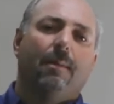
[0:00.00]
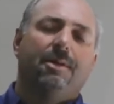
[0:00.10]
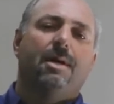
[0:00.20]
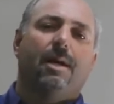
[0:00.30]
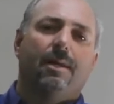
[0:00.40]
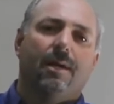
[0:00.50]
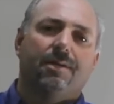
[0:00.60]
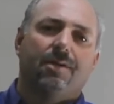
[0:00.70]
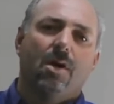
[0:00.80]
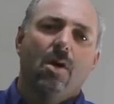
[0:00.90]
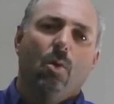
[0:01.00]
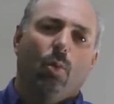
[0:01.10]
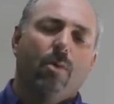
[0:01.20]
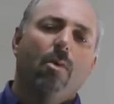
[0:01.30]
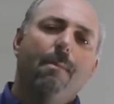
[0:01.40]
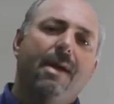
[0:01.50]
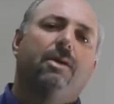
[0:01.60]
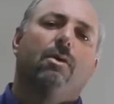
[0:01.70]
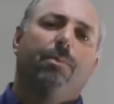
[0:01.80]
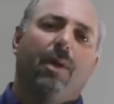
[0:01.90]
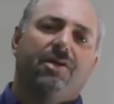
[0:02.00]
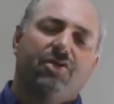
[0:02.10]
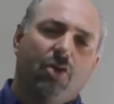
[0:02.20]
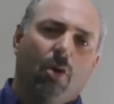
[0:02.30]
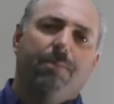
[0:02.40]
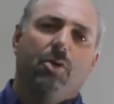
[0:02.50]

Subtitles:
let me tell you this. We will make your place so